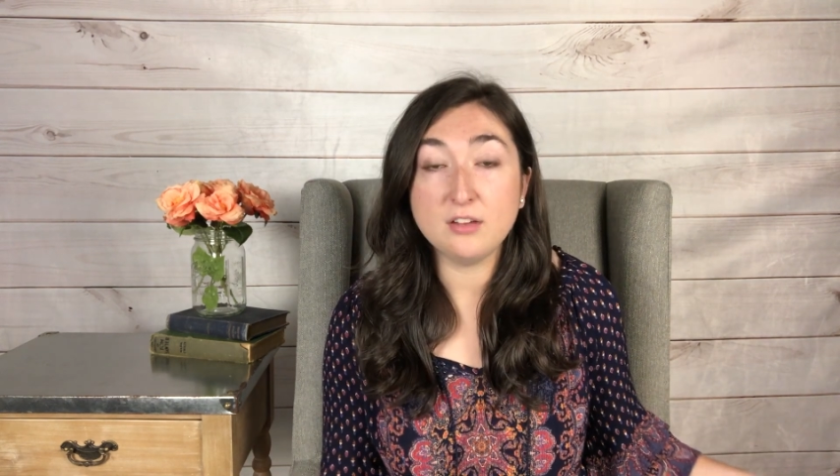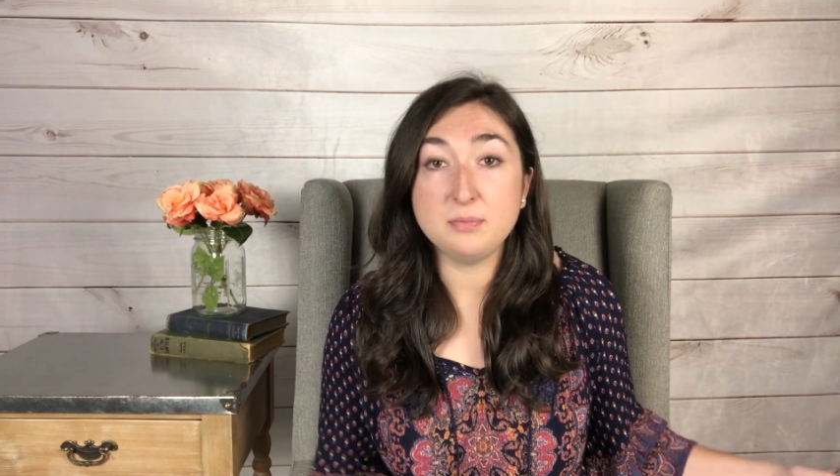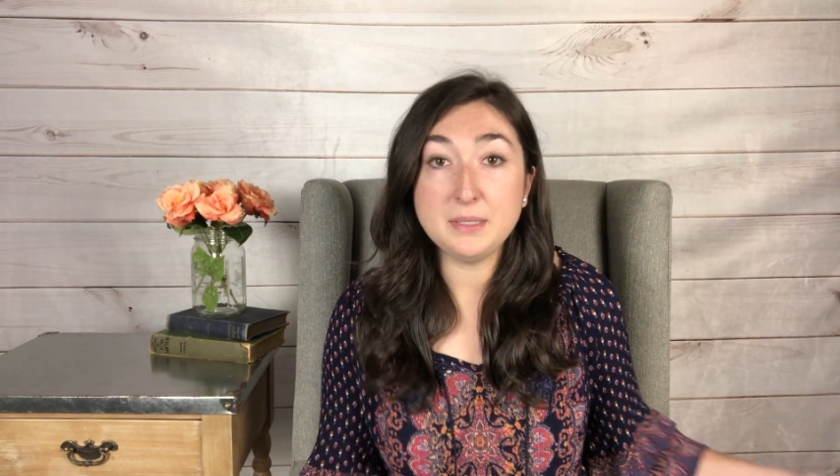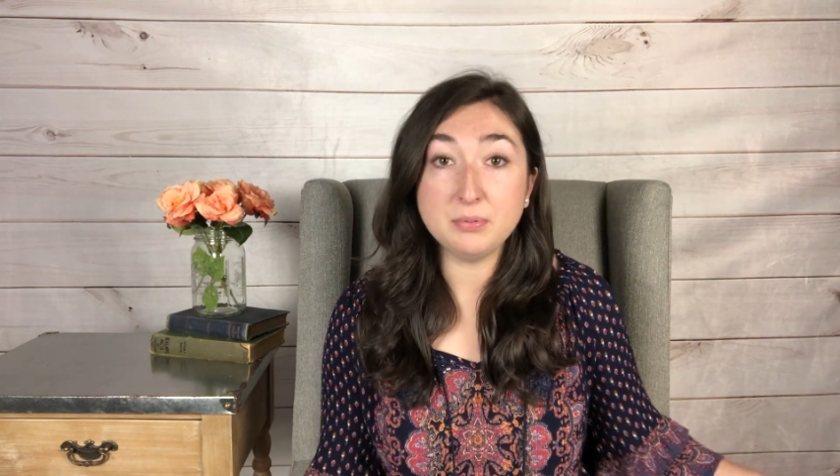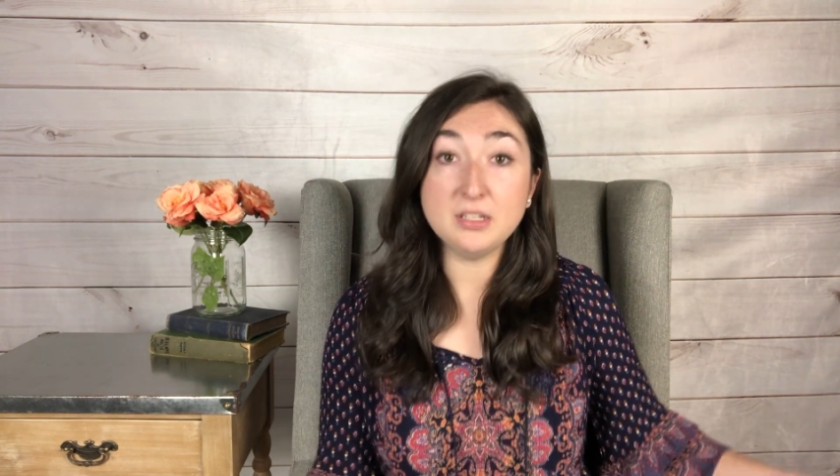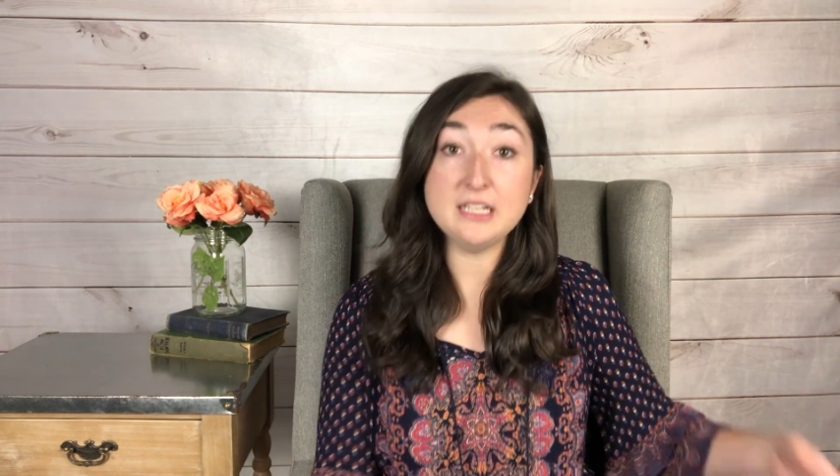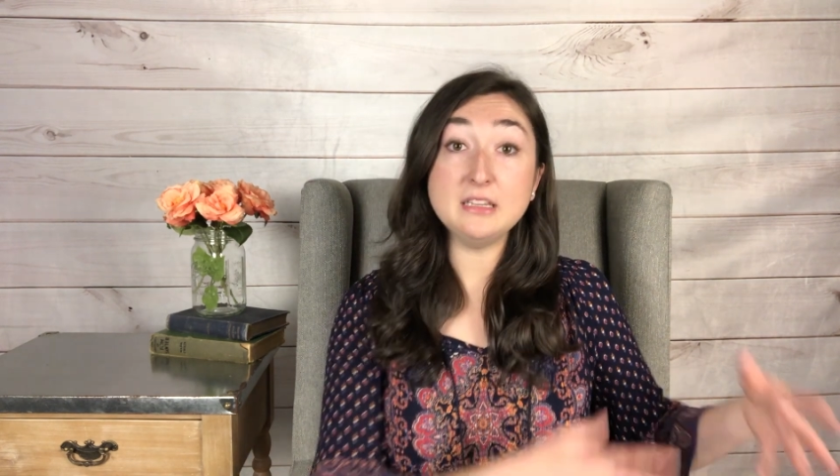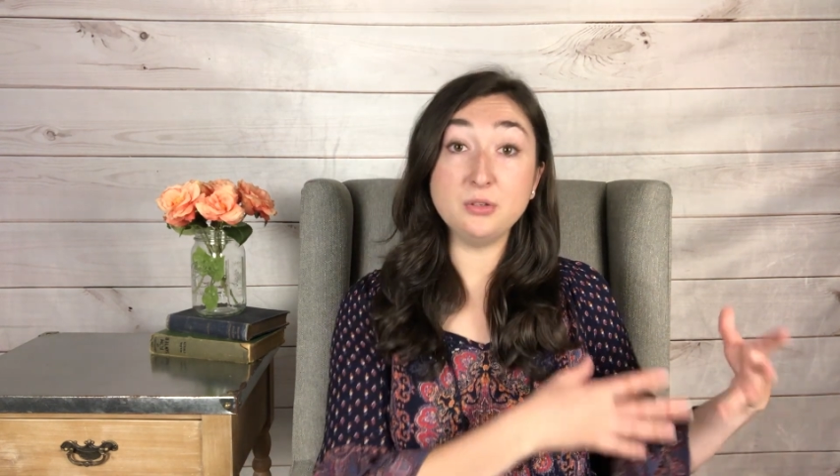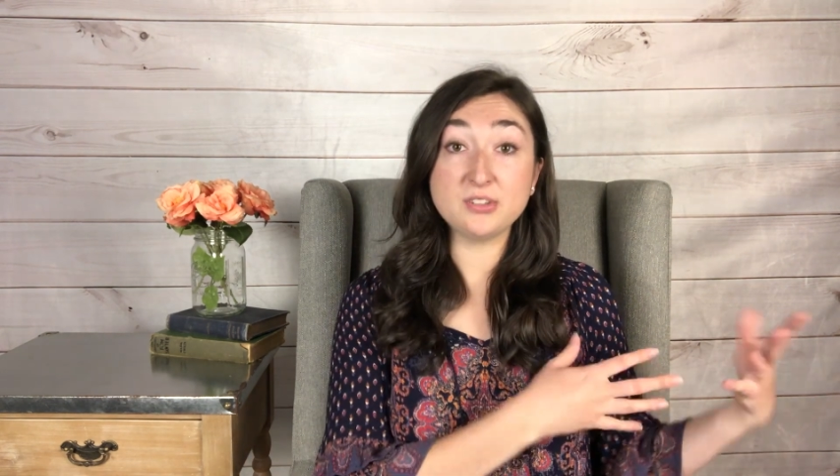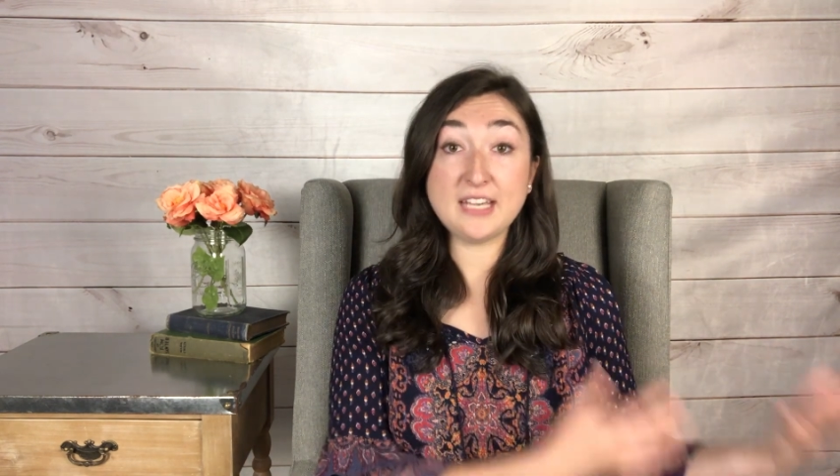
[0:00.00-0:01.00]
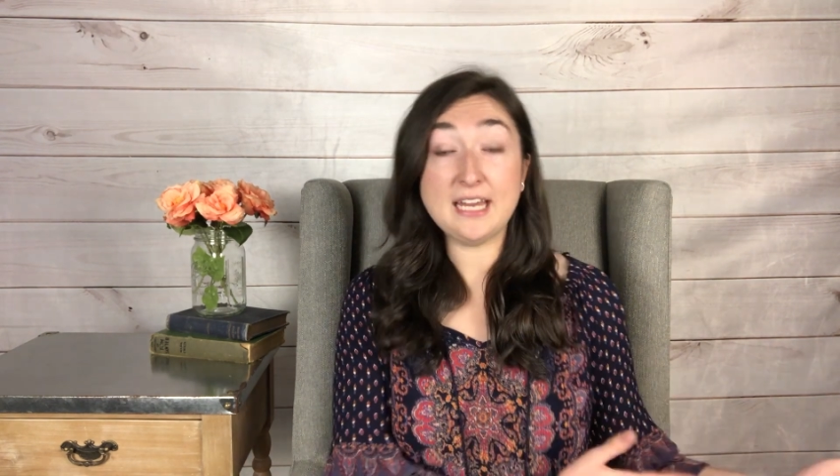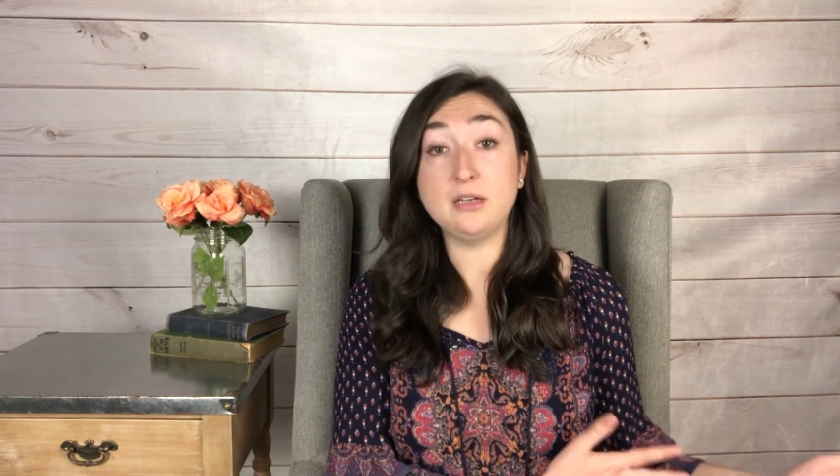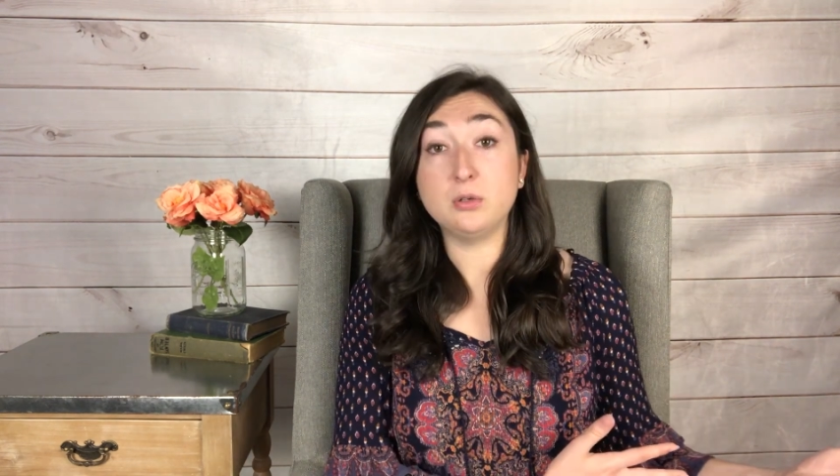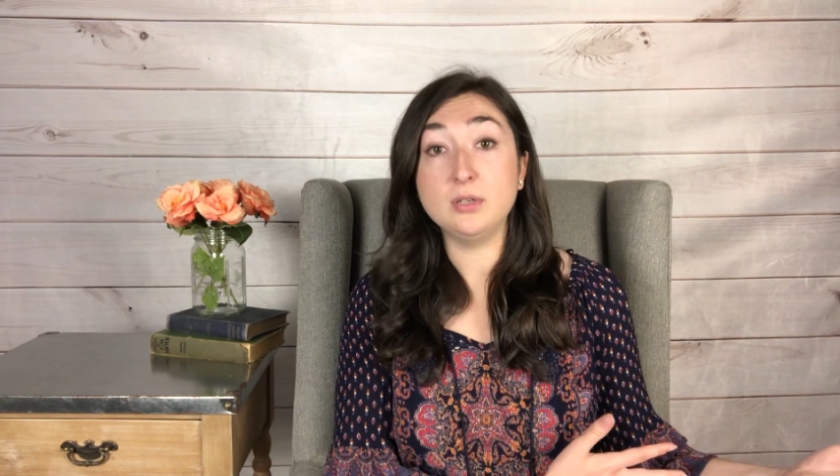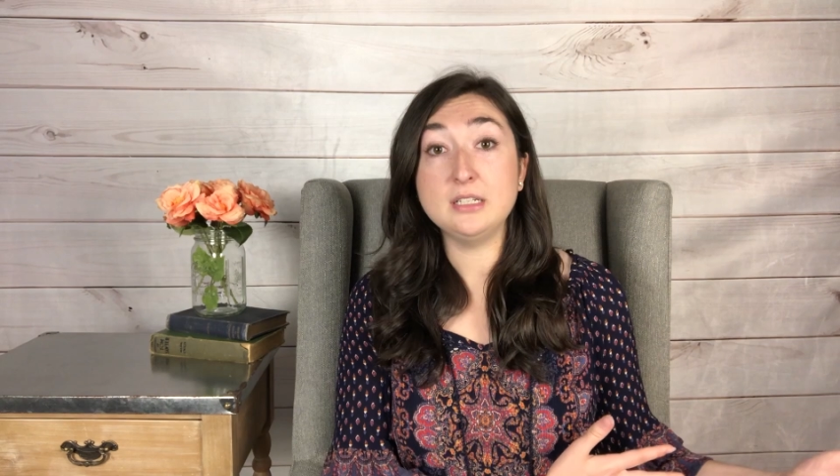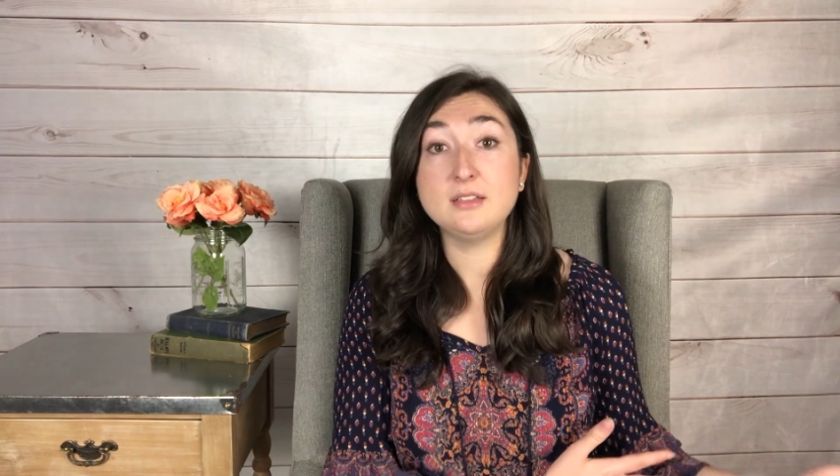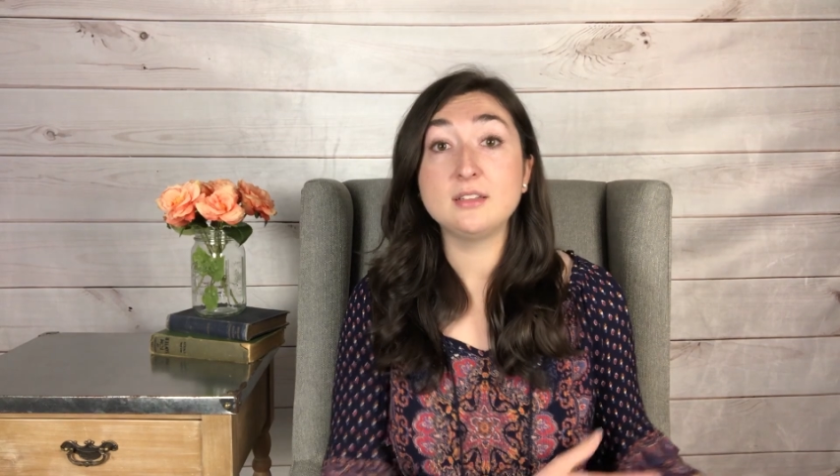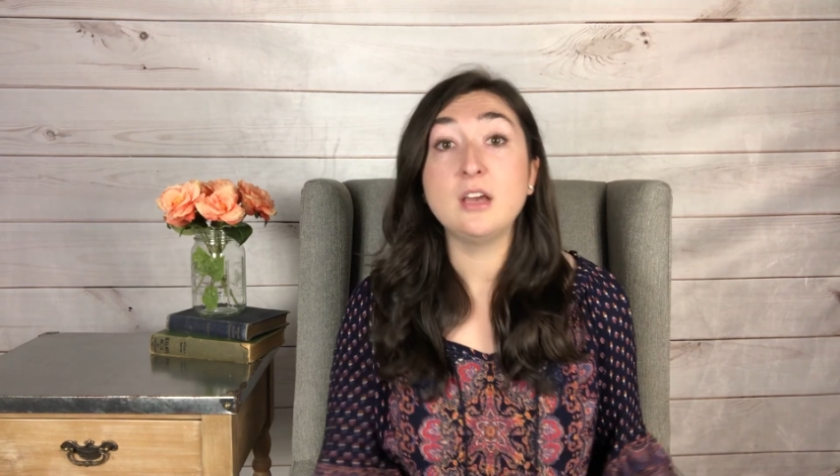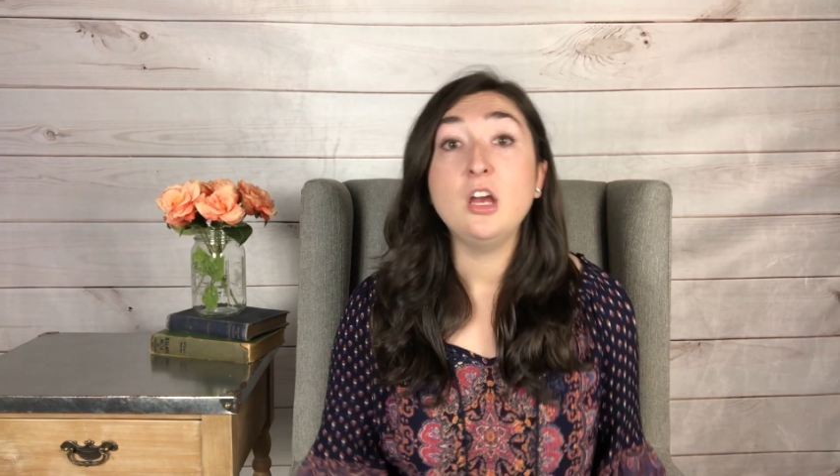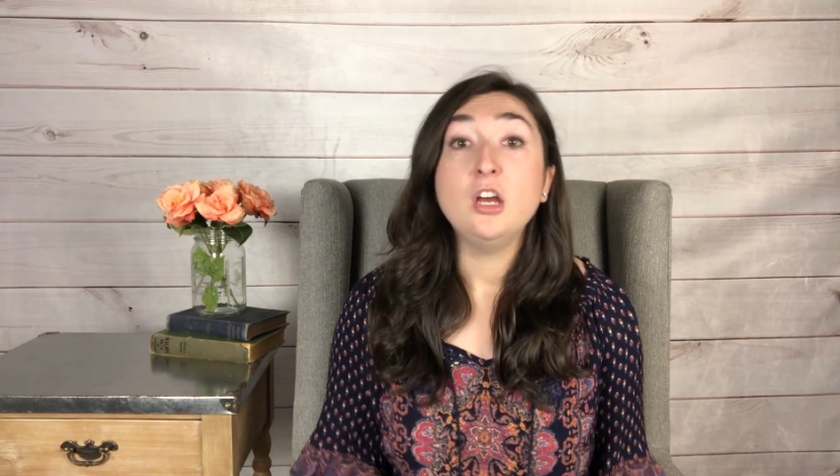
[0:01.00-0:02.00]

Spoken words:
of people in those categories.